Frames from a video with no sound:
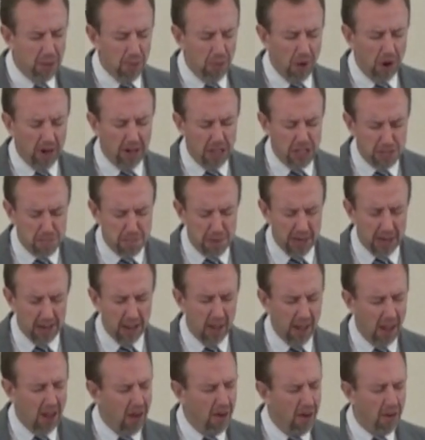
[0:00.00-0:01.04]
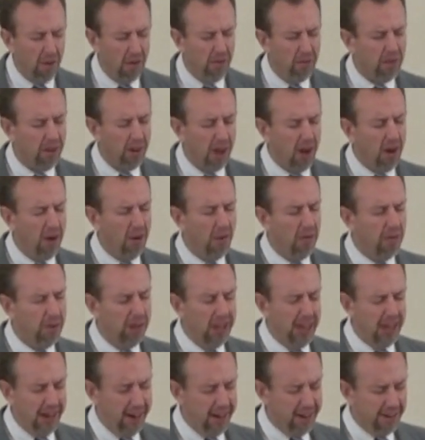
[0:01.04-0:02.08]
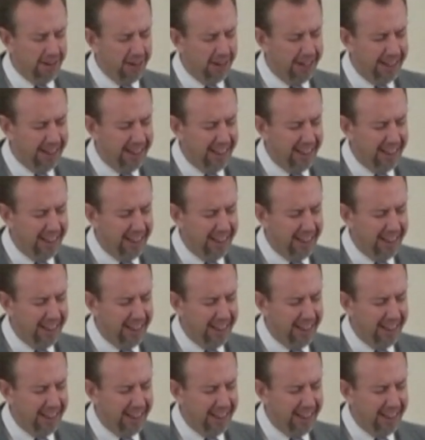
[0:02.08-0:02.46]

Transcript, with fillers: what, it's been a long, long year,